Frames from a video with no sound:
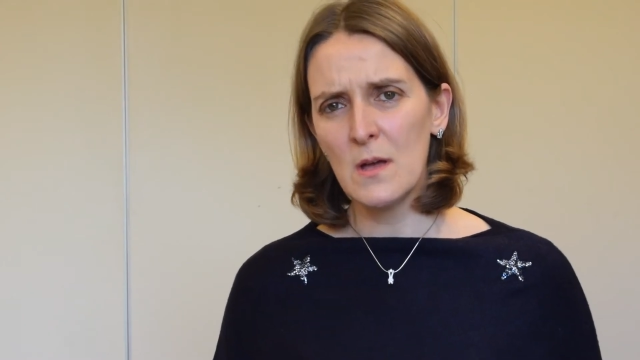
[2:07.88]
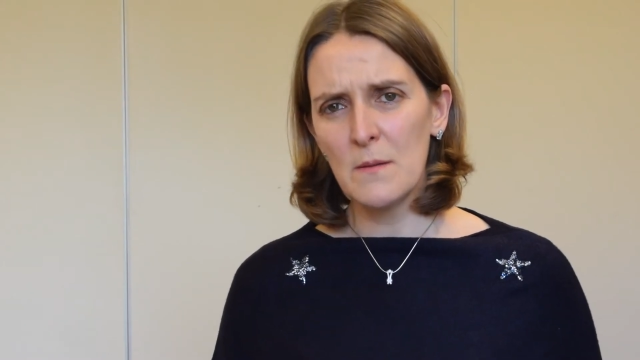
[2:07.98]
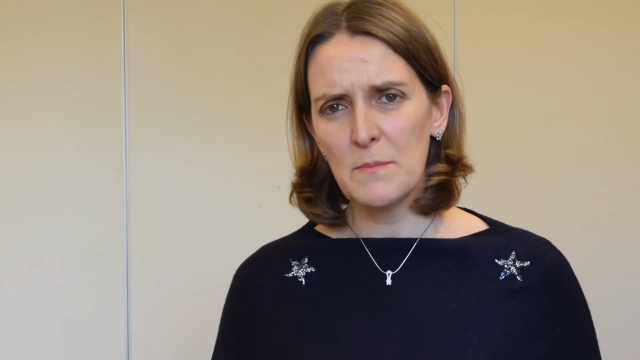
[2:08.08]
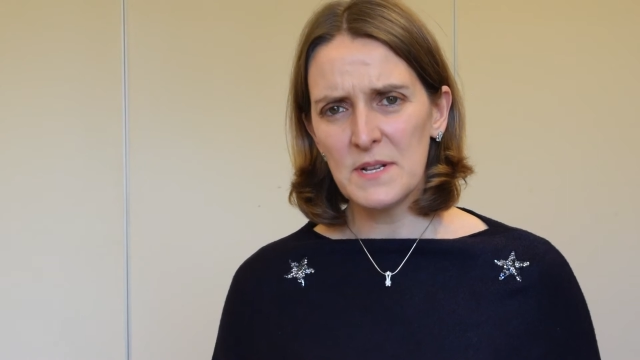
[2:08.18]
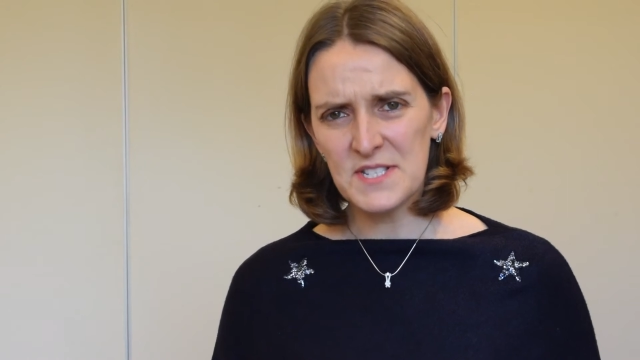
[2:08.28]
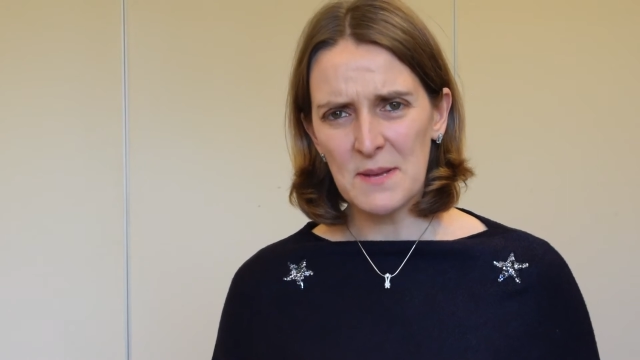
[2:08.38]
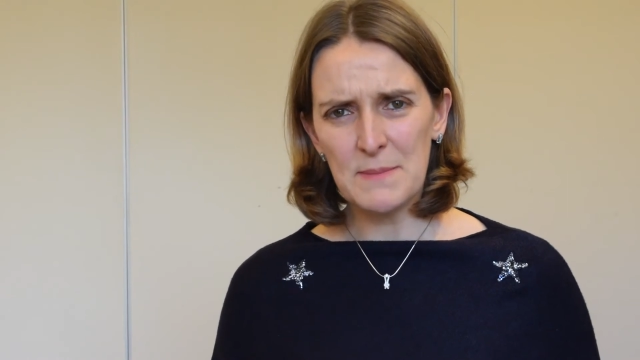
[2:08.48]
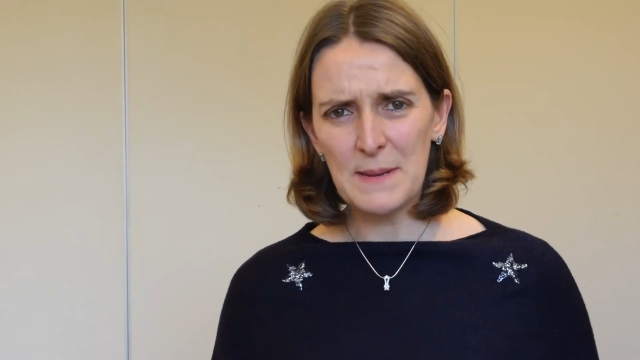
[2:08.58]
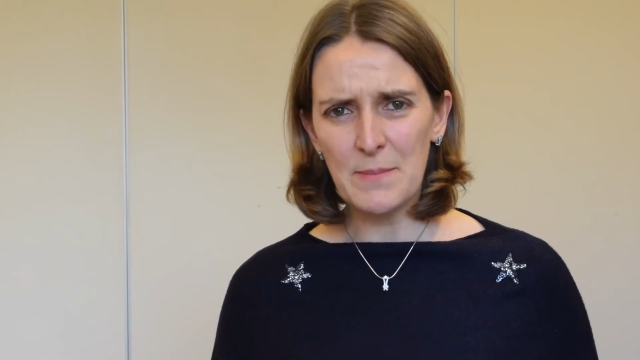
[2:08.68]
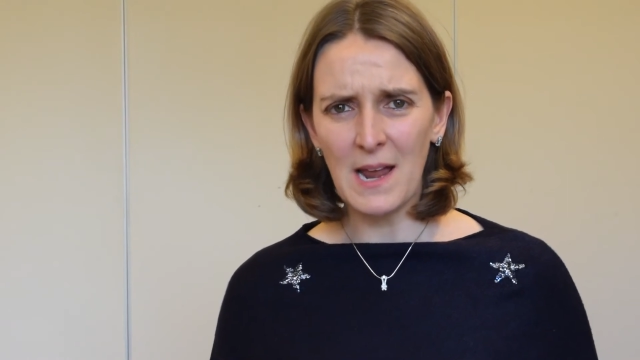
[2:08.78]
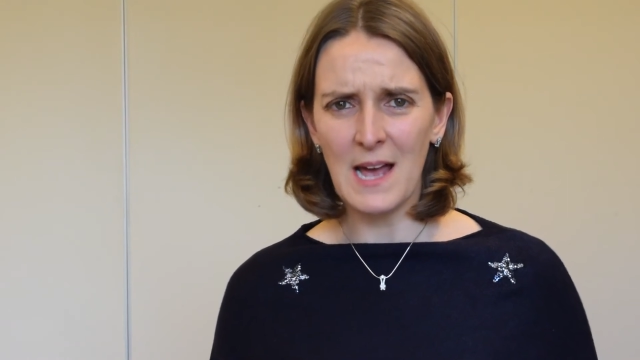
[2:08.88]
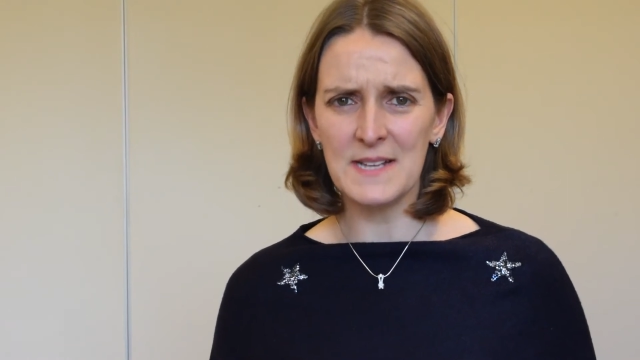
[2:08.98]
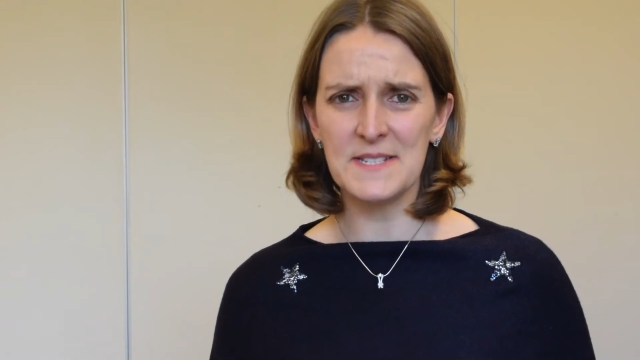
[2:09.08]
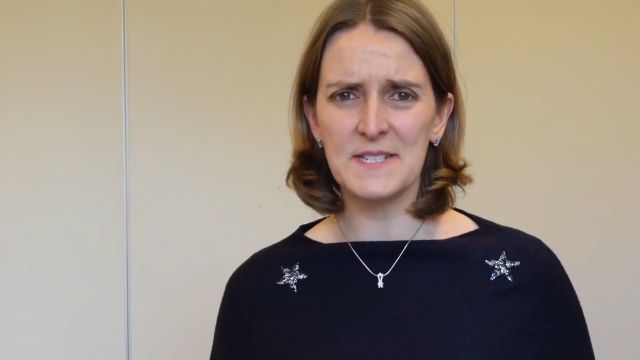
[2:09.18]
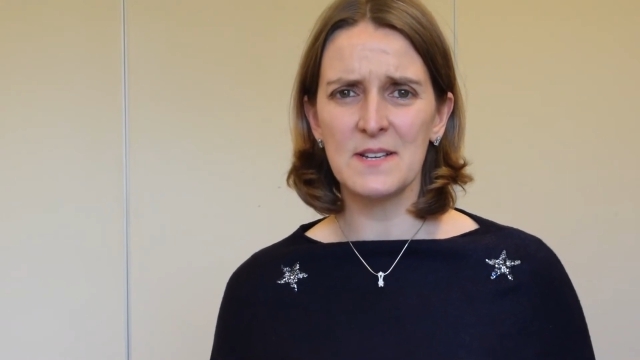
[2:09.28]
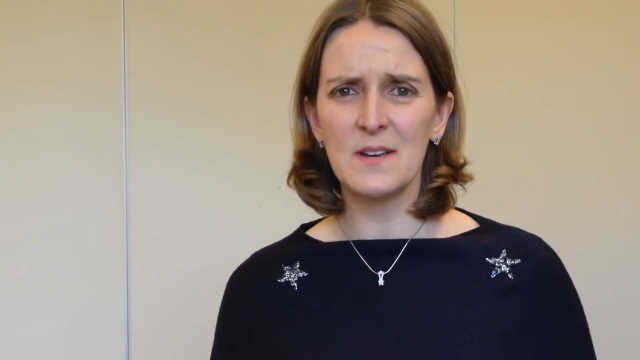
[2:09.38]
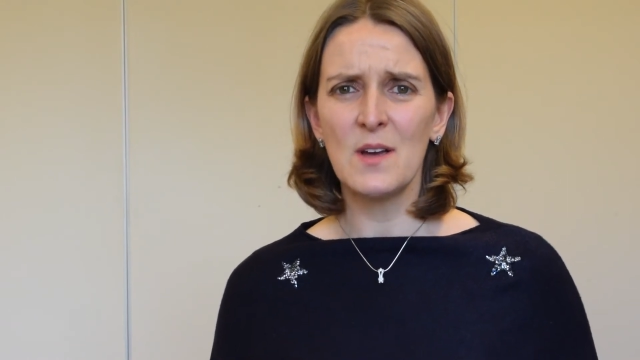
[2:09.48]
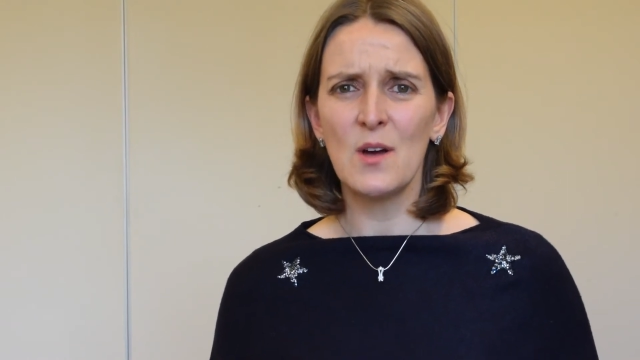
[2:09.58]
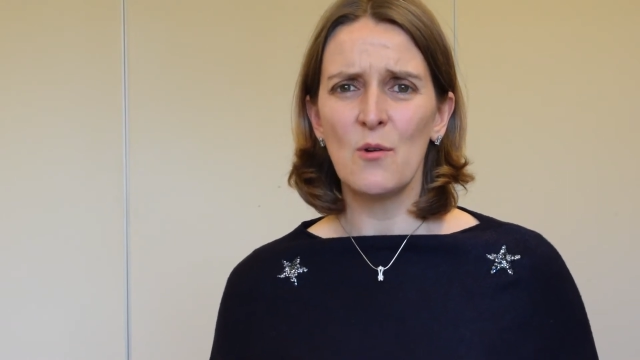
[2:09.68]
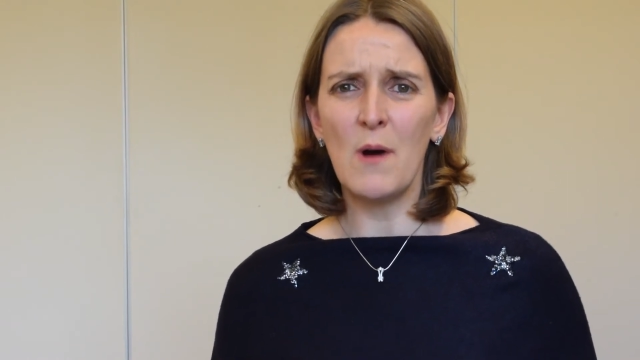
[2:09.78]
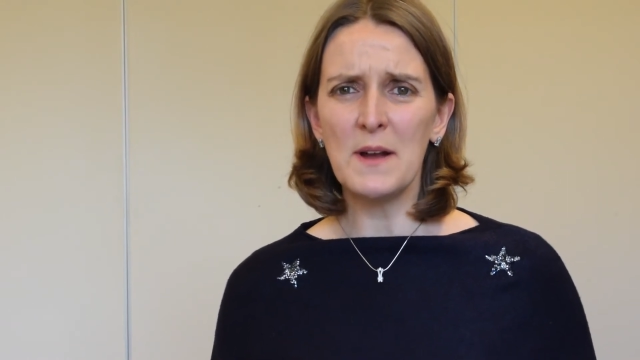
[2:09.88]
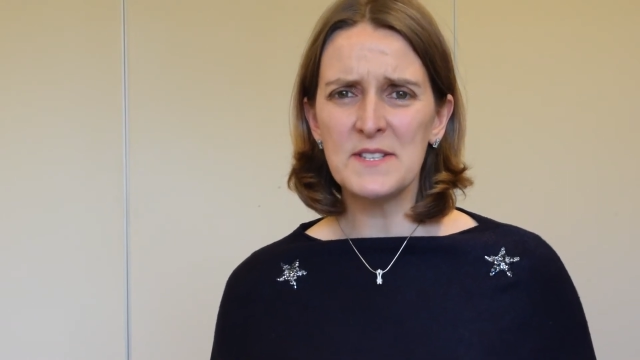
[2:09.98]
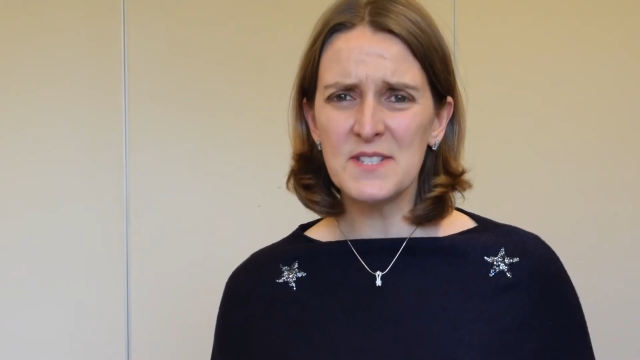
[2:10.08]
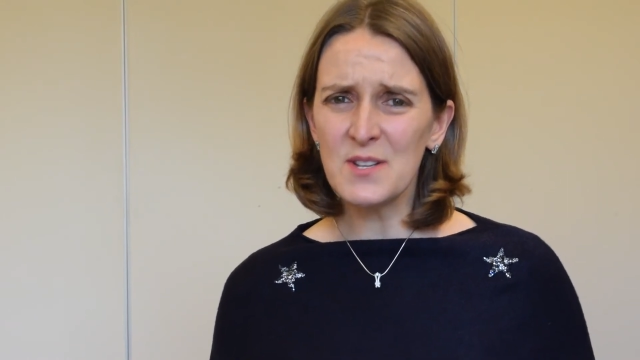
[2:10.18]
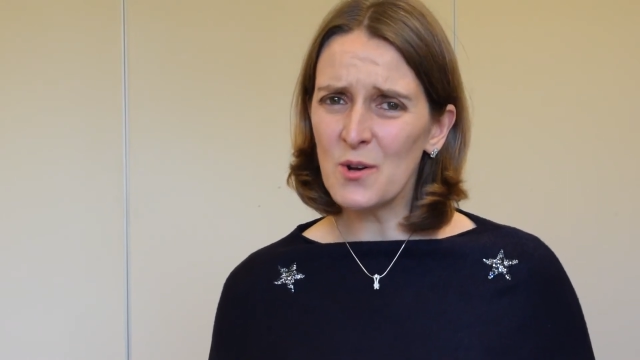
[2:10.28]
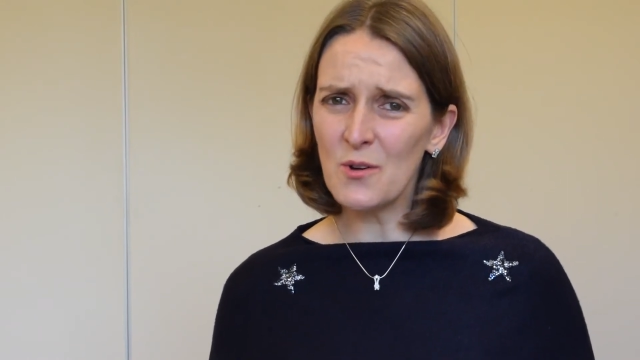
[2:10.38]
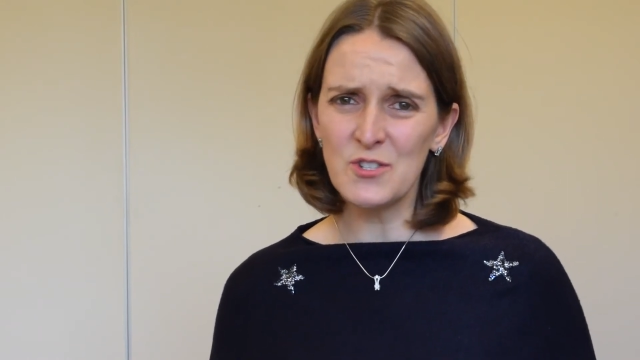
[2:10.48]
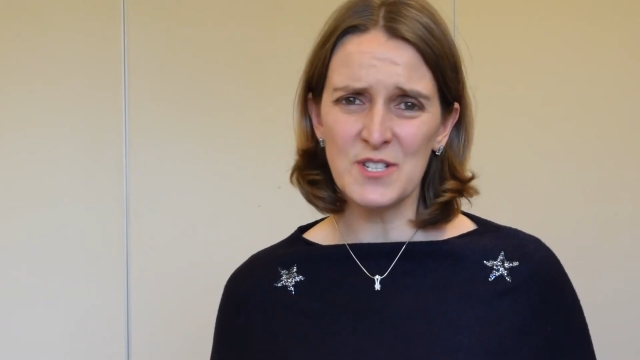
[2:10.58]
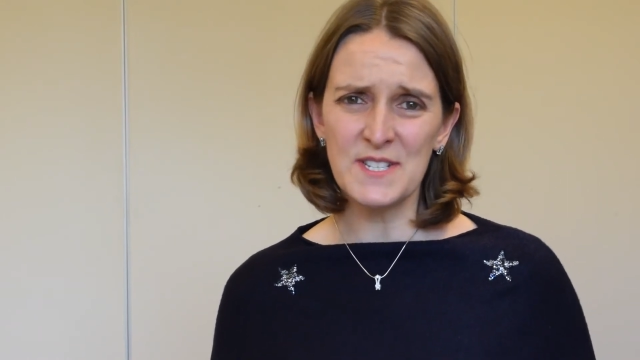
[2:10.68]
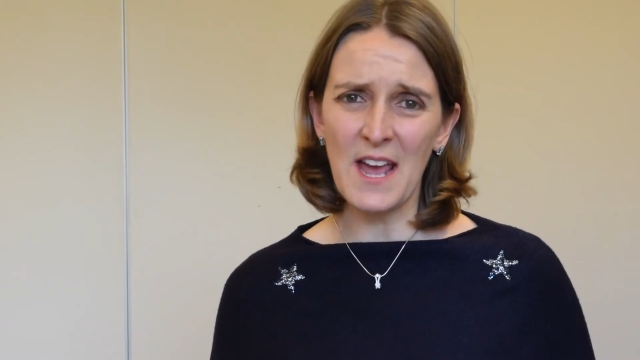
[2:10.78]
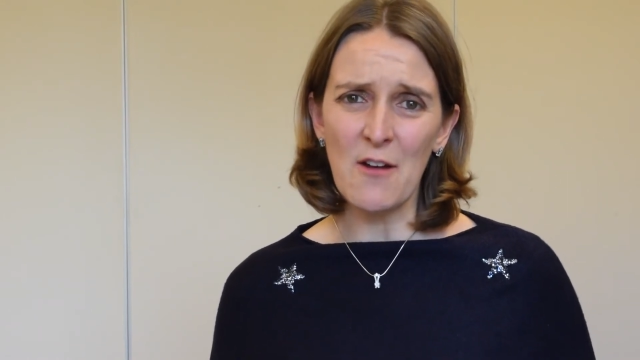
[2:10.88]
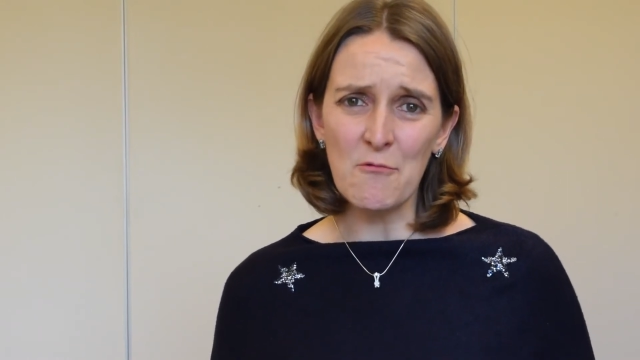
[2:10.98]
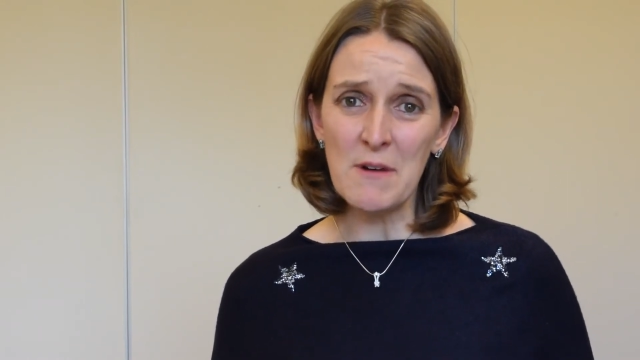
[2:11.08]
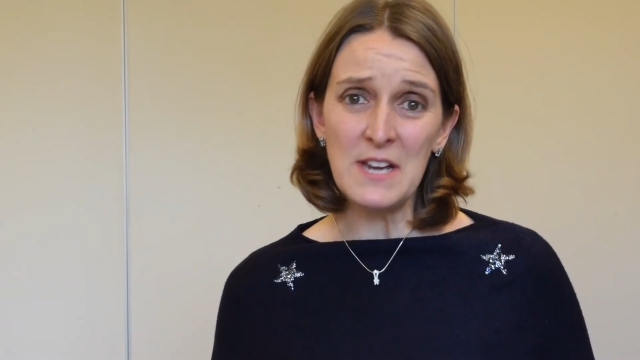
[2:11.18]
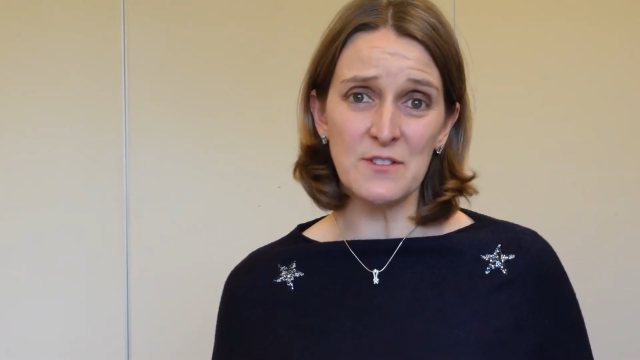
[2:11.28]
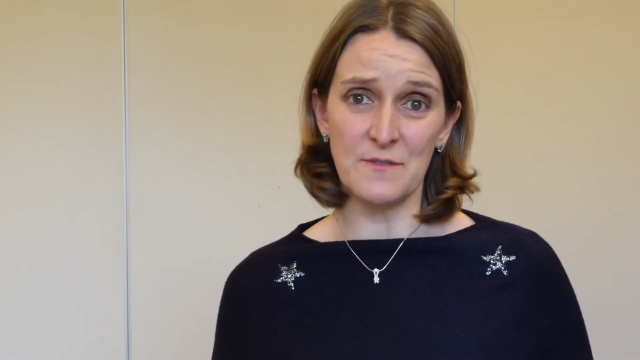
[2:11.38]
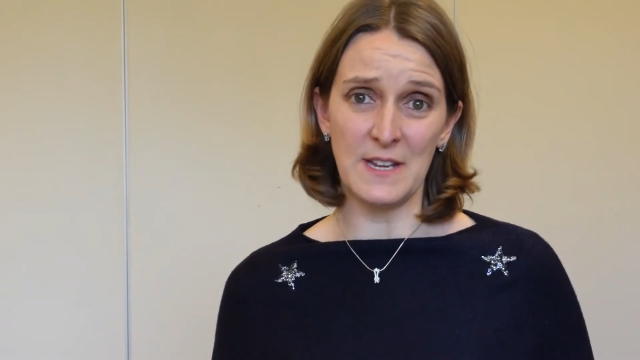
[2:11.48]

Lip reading: But some people ask, why doesn't God just get rid of